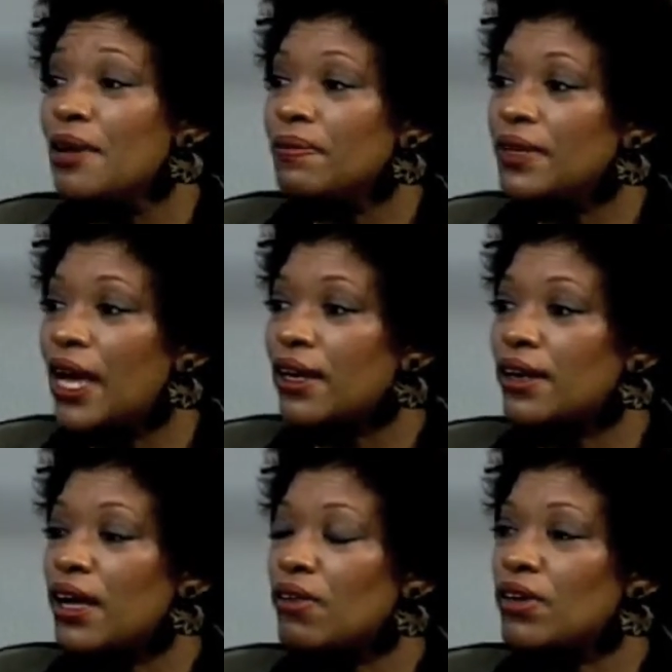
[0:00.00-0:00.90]

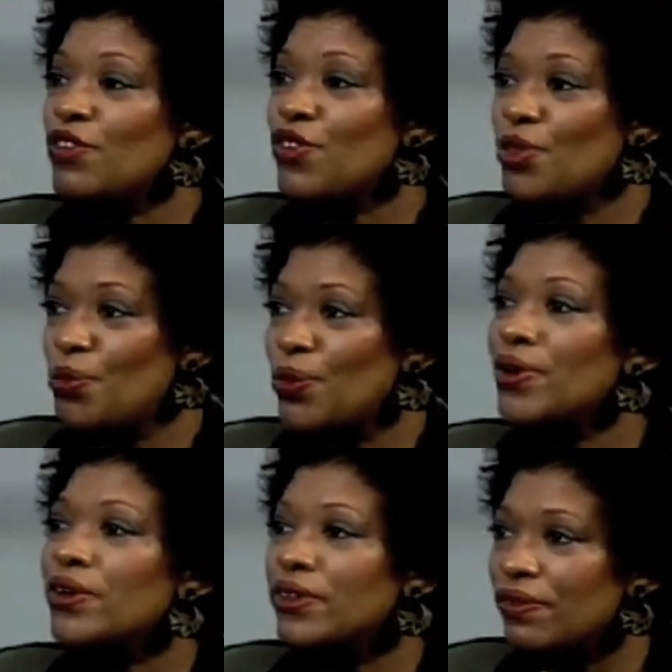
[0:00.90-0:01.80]
Not only for the
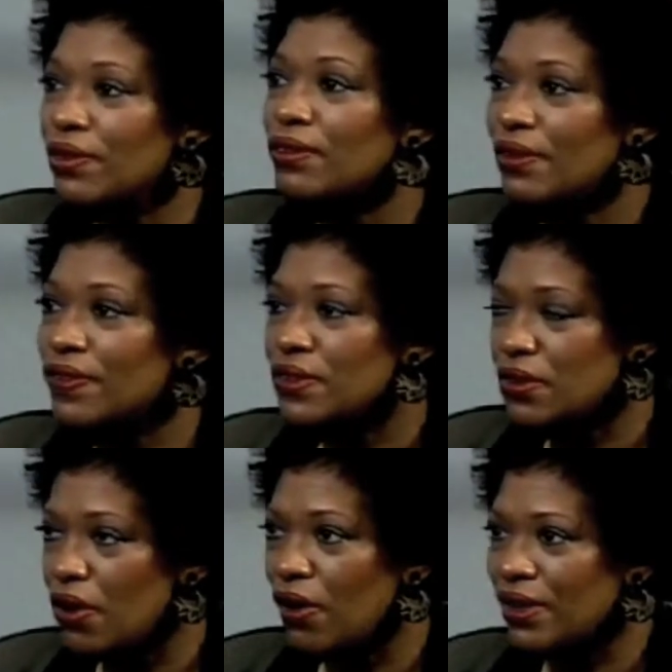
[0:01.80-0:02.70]
words of the
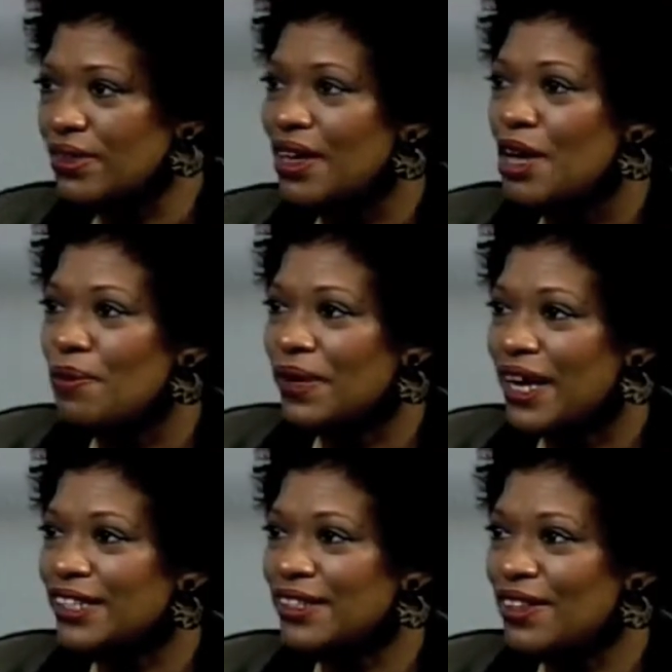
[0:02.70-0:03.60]
songs, but
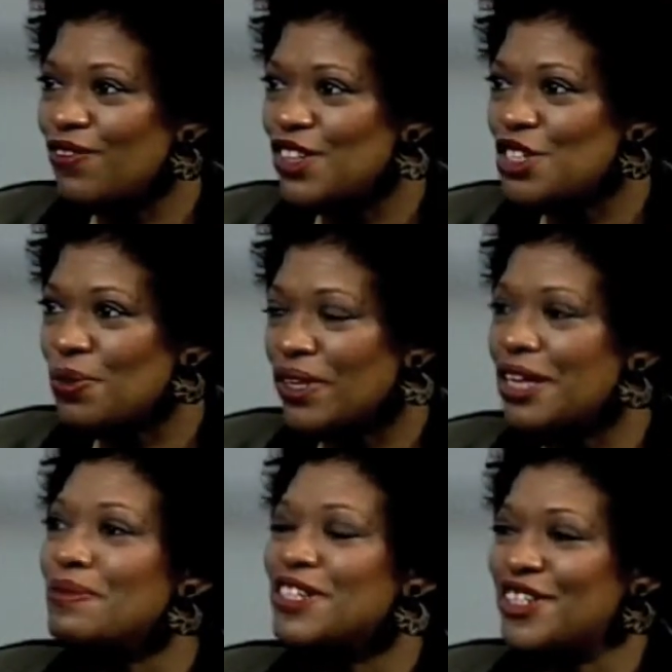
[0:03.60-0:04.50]
actually the visual
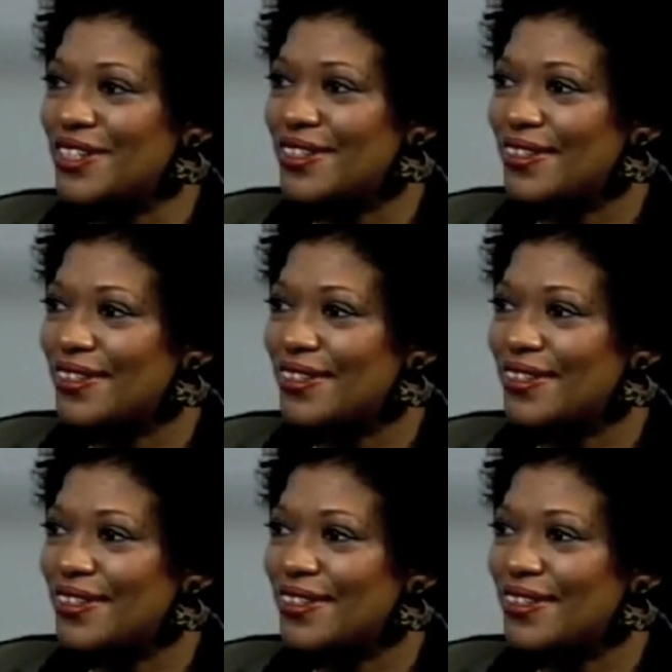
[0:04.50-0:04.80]
images,